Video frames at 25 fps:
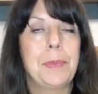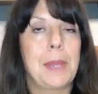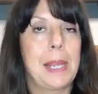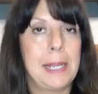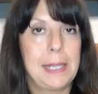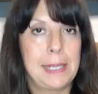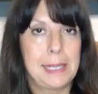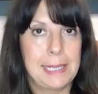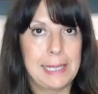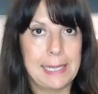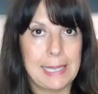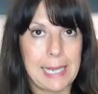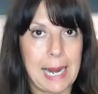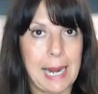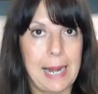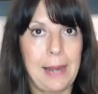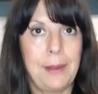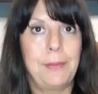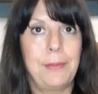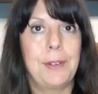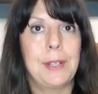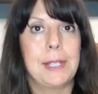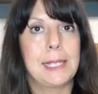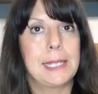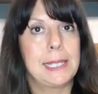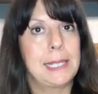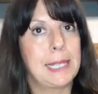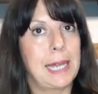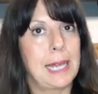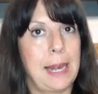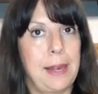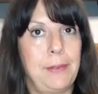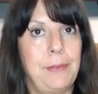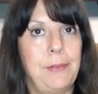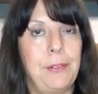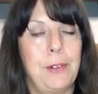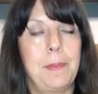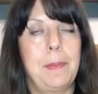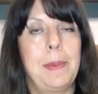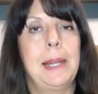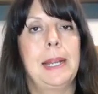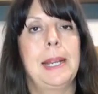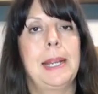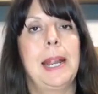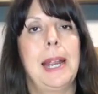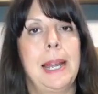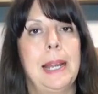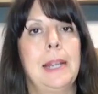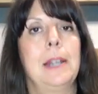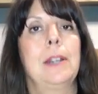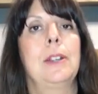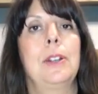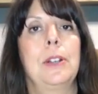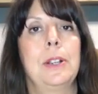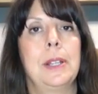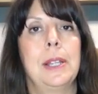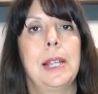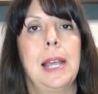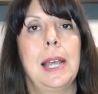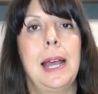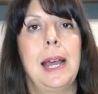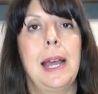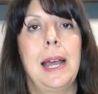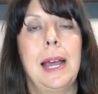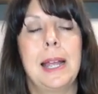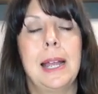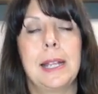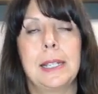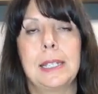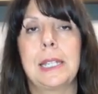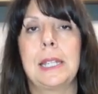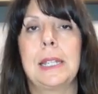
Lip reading: it's safe for me to anchor in the heart.